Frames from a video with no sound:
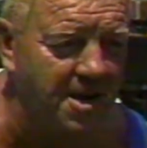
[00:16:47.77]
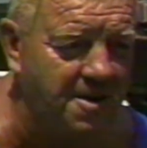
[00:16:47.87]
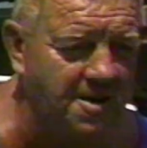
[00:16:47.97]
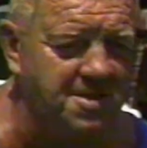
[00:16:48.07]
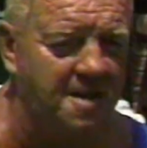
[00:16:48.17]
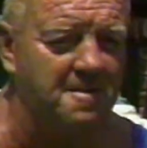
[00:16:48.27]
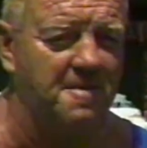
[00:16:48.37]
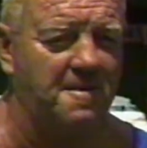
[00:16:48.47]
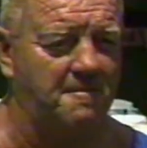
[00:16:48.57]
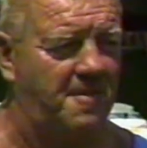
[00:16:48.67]
because it
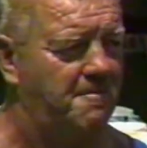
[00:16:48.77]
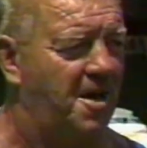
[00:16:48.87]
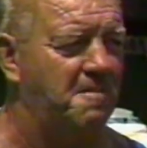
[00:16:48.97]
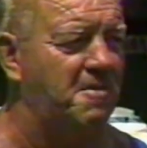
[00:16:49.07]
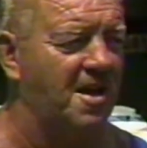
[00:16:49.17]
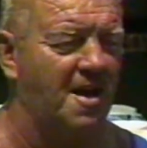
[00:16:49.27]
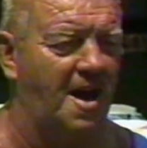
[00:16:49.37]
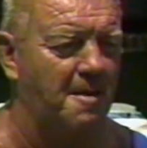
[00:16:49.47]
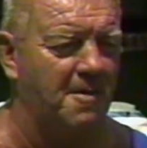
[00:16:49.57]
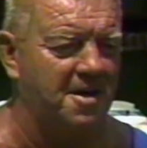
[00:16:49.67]
made me a
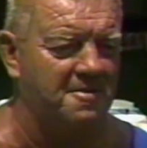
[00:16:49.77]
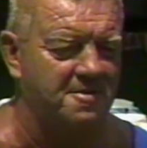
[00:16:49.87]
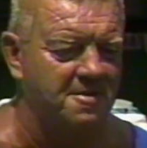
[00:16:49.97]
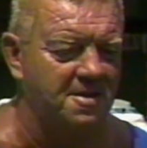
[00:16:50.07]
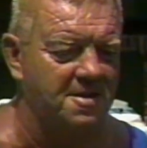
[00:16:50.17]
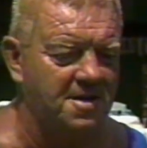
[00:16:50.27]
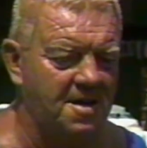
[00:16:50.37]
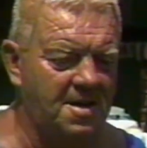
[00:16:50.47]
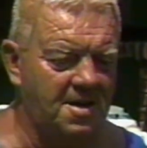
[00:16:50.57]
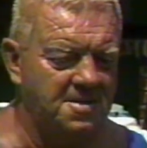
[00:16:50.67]
lot of money through there.
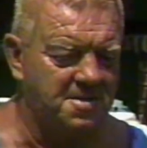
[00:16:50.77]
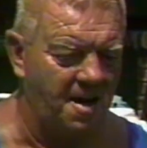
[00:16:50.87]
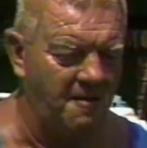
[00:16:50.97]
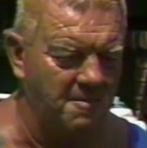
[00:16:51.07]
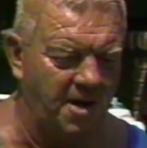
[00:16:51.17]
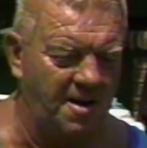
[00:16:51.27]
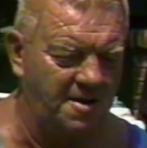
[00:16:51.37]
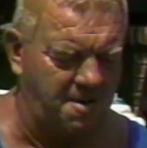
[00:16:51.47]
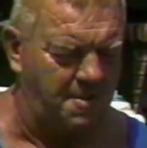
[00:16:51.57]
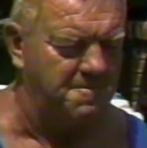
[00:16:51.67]
See, everybody will
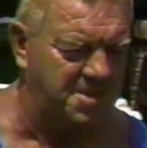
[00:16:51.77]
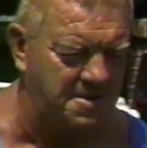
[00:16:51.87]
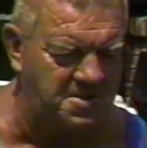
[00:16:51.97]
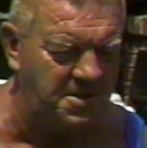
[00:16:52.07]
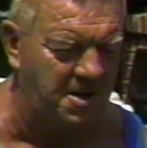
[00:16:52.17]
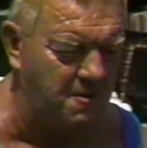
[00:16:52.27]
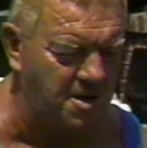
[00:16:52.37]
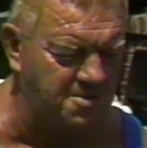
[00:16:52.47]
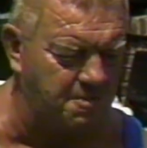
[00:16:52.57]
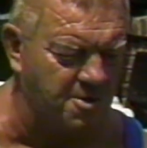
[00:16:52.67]
come up and say, gee
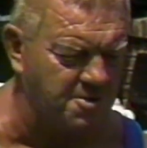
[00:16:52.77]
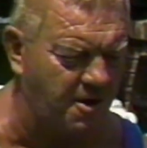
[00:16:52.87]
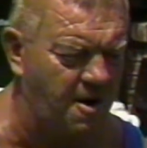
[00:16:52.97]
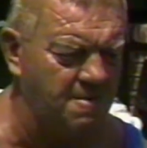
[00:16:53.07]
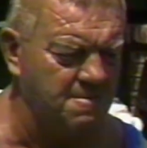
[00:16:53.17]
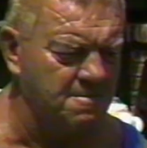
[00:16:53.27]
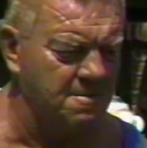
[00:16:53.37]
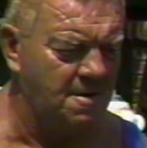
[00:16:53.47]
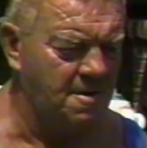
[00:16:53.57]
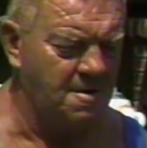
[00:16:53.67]
whiz, Bruiser,
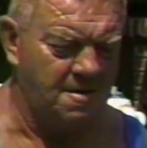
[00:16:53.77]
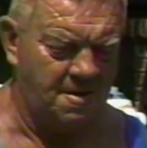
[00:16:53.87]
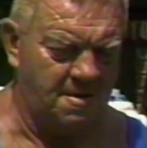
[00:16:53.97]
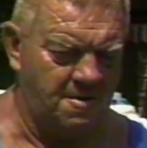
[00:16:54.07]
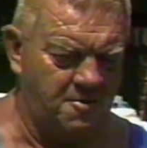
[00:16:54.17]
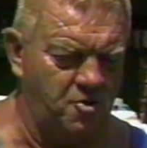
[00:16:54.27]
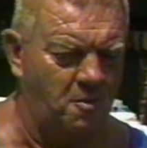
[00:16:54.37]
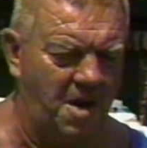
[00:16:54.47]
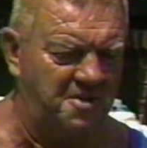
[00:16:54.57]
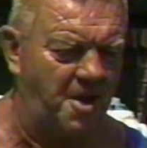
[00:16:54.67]
you
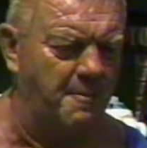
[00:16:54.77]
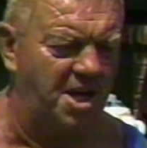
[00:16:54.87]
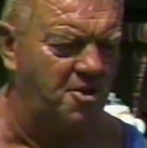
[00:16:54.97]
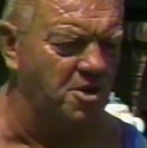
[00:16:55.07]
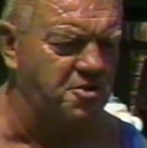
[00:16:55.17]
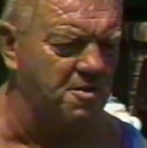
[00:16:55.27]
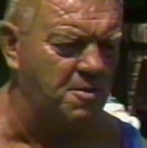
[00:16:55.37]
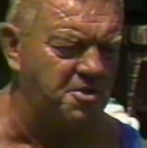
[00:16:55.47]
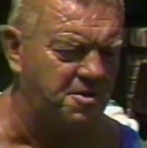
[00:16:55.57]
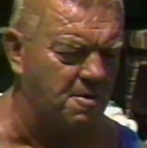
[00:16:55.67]
big dummy, don't you
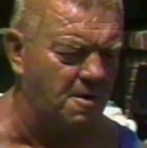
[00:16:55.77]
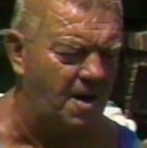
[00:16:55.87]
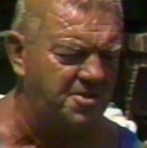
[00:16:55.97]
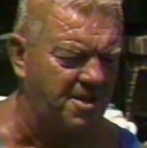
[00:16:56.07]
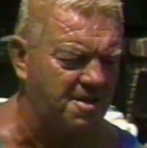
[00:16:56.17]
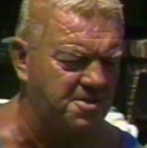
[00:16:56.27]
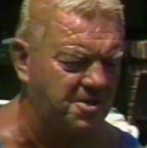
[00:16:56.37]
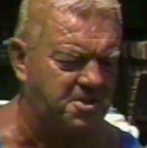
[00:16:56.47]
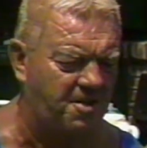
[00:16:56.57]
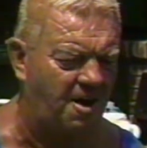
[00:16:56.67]
wish you were wrestling
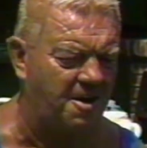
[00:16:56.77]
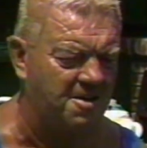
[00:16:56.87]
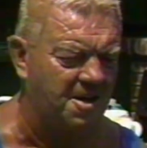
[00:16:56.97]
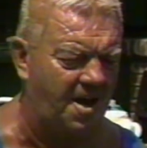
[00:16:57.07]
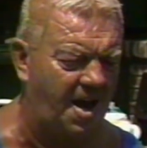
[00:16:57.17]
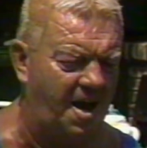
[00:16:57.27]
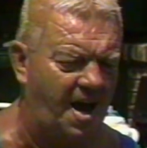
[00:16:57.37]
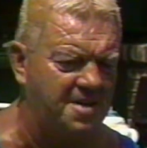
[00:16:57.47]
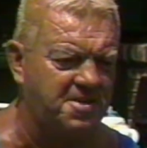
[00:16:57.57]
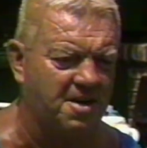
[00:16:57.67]
just starting today?
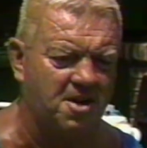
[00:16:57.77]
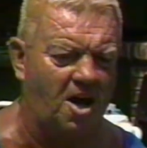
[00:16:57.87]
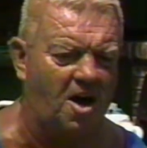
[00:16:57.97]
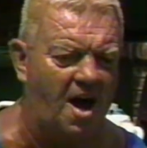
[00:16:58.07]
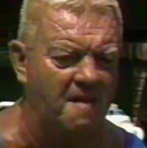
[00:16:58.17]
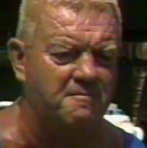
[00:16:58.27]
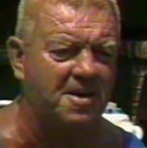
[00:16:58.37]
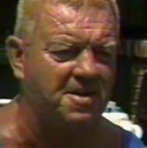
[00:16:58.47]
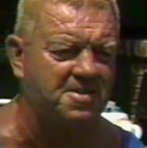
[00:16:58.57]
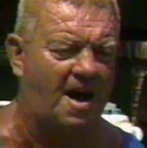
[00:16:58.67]
I said, no, I've
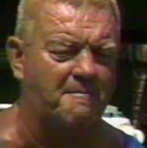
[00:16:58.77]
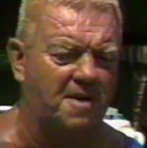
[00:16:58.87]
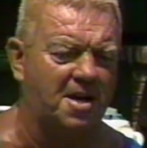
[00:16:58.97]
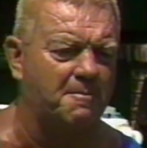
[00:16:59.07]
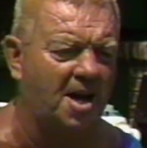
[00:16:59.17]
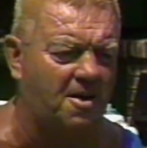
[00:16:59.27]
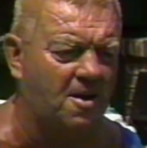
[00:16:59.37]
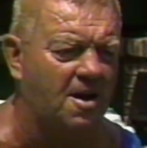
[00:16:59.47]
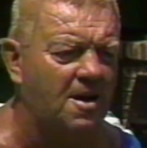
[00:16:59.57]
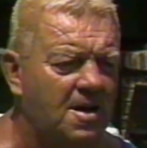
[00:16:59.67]
been the top money maker